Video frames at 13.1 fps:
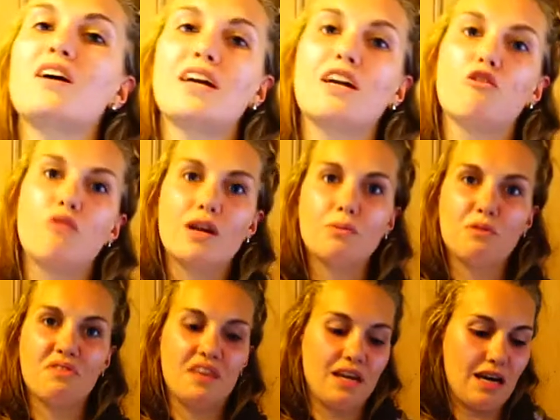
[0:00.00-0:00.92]
incredible
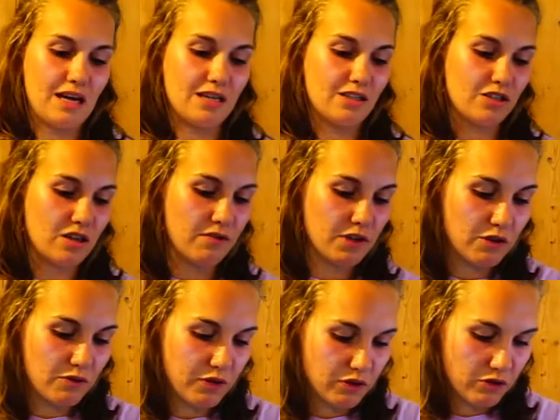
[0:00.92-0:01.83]
thing I discovered a
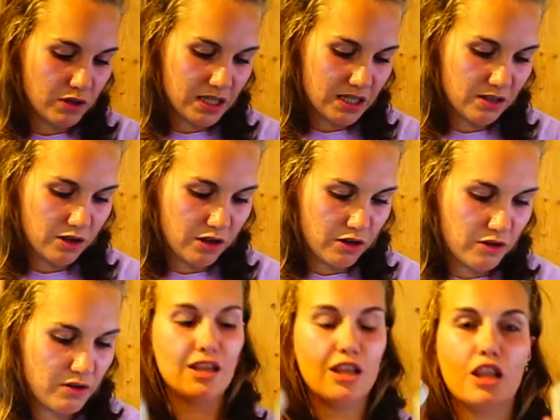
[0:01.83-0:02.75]
few years
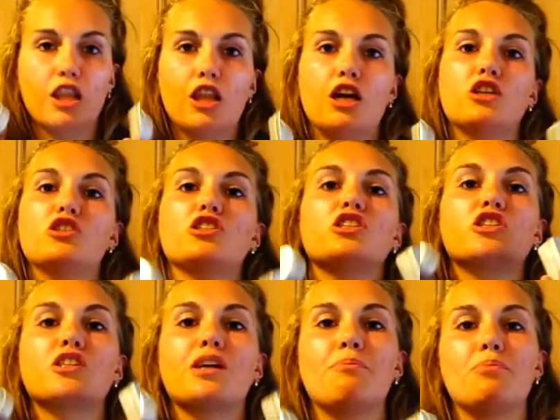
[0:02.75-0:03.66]
ago, Lush
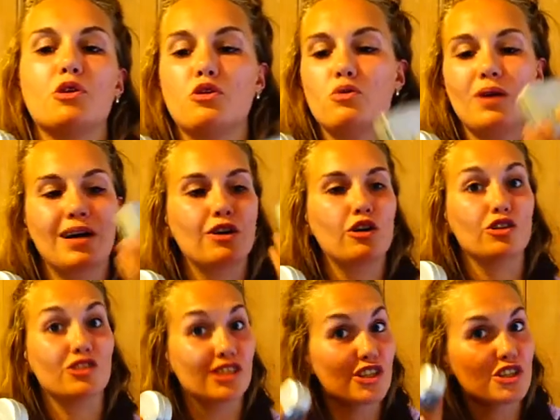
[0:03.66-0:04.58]
shampoo and
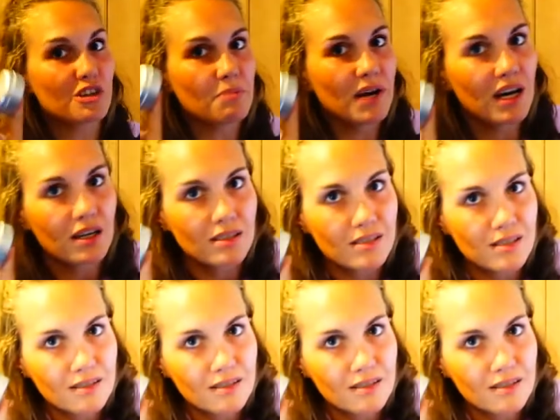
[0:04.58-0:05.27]
conditioner bars.